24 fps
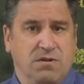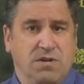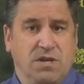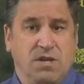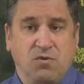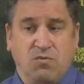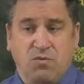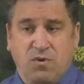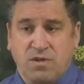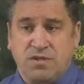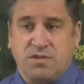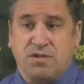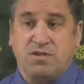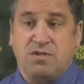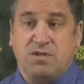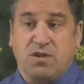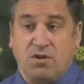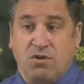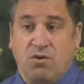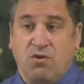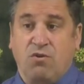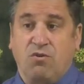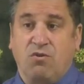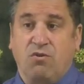He wants us to
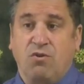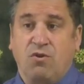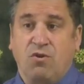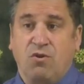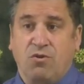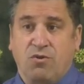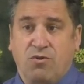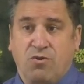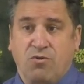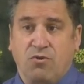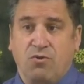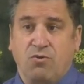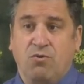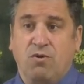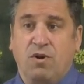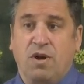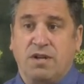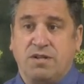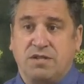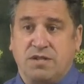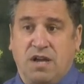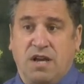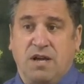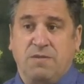go through
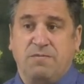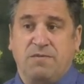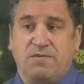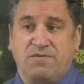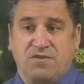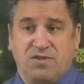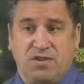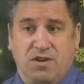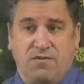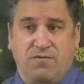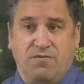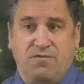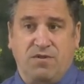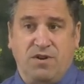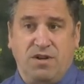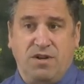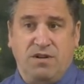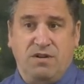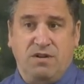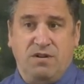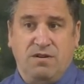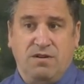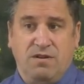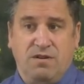a time of suffering.
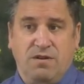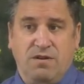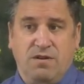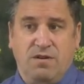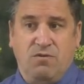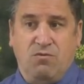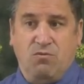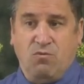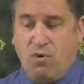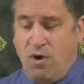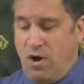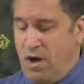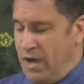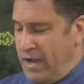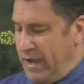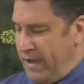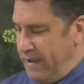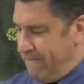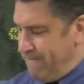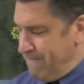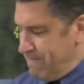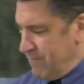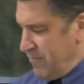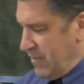Why?
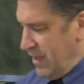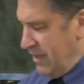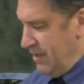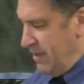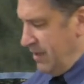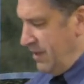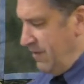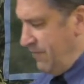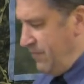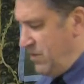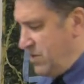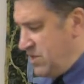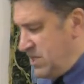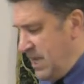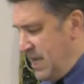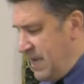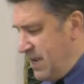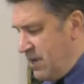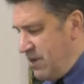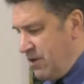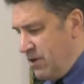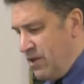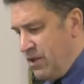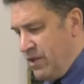If you
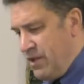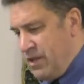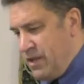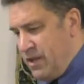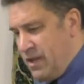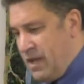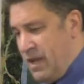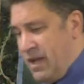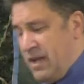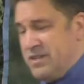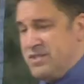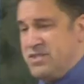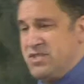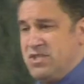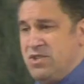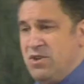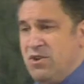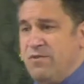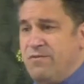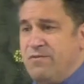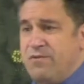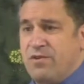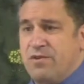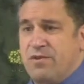take uh,
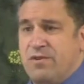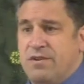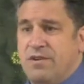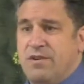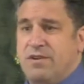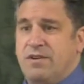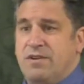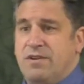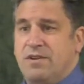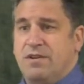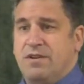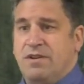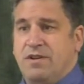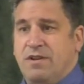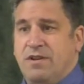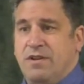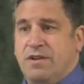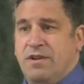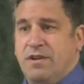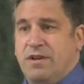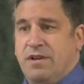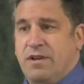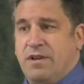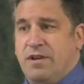silver,
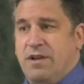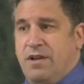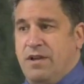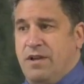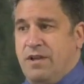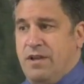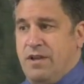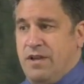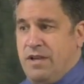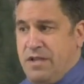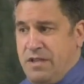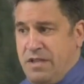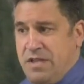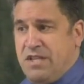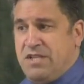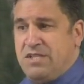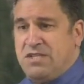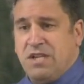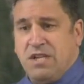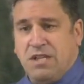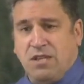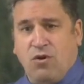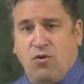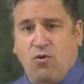uh, at
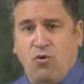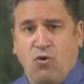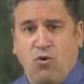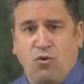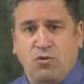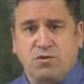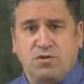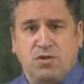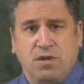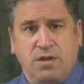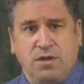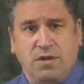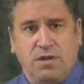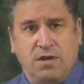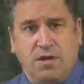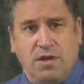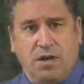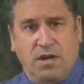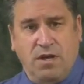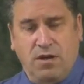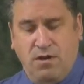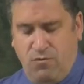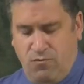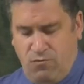least in the old
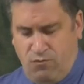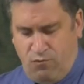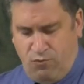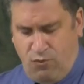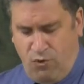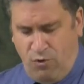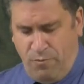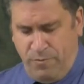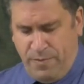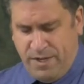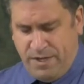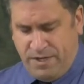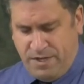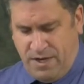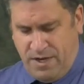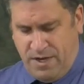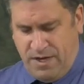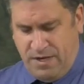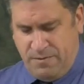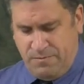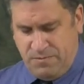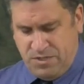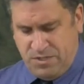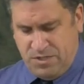uh, Roman
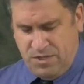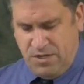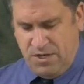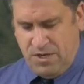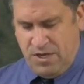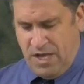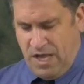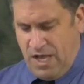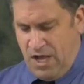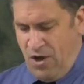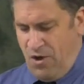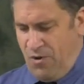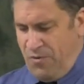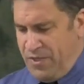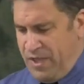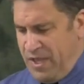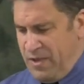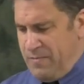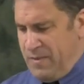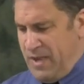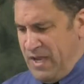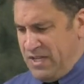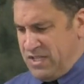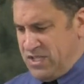times, how
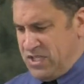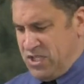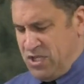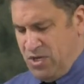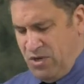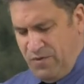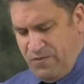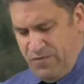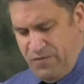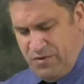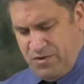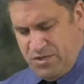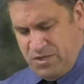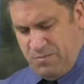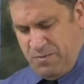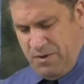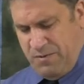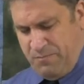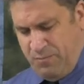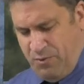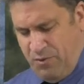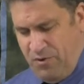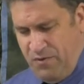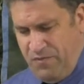they made silver to be
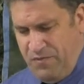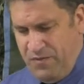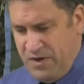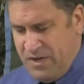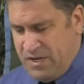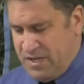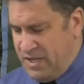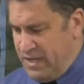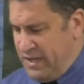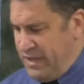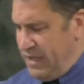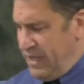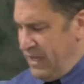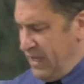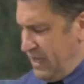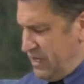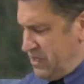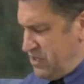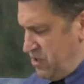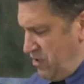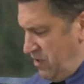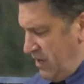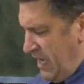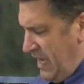perfect
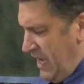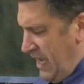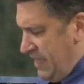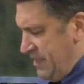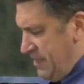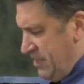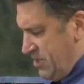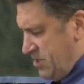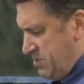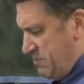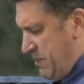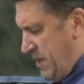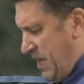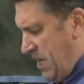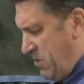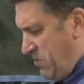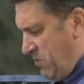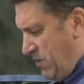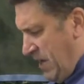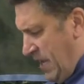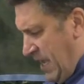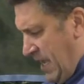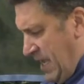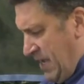is you had this man
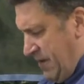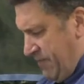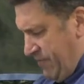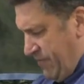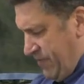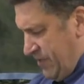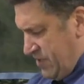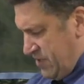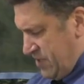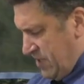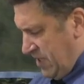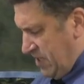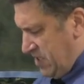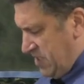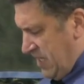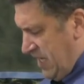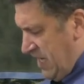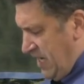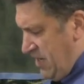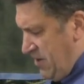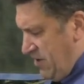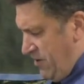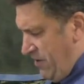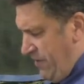who had had for this
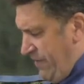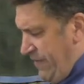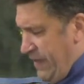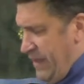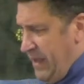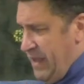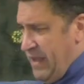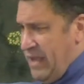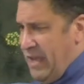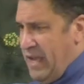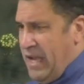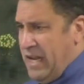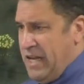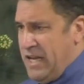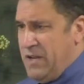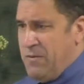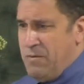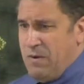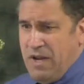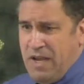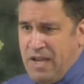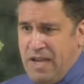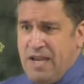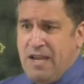container, and he
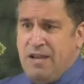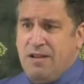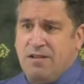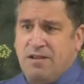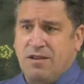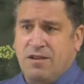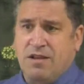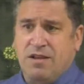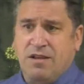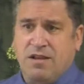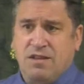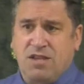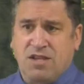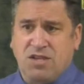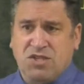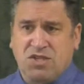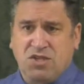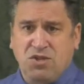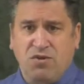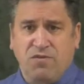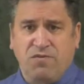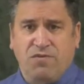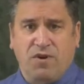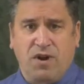would heat the
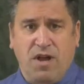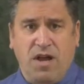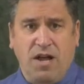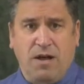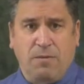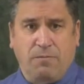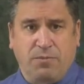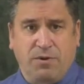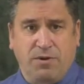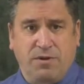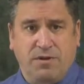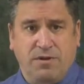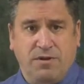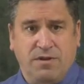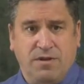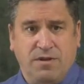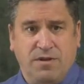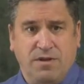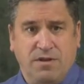silver up.